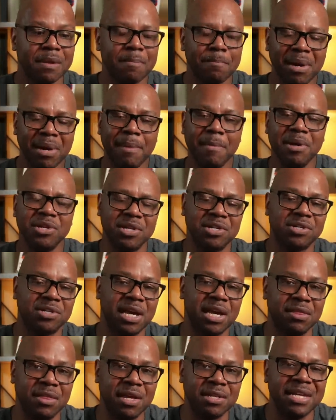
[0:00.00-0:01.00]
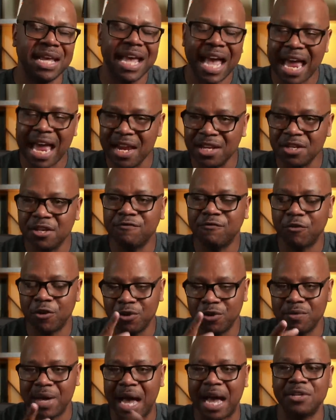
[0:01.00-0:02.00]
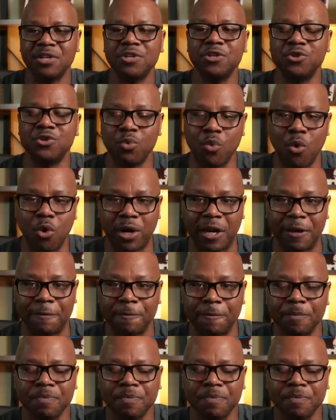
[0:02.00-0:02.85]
But let me just say this, and this is for you guys. This is a warning.